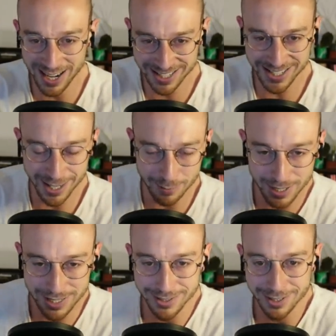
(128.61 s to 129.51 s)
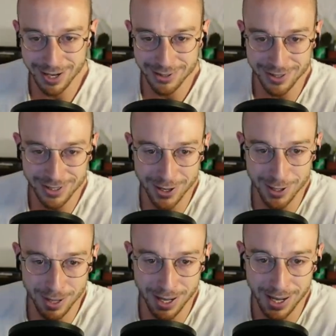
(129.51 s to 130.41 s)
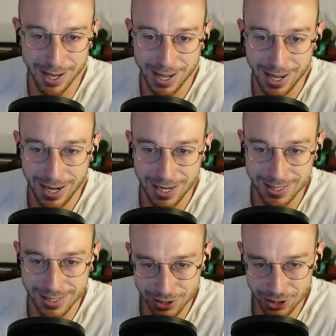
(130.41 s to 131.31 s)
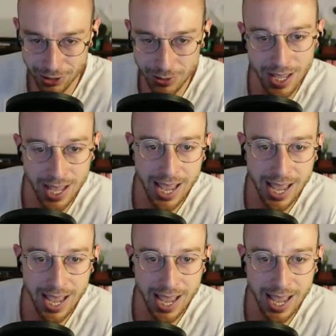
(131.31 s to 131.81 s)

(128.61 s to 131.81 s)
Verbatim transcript: as I said, political director of the Tony Blair Institute.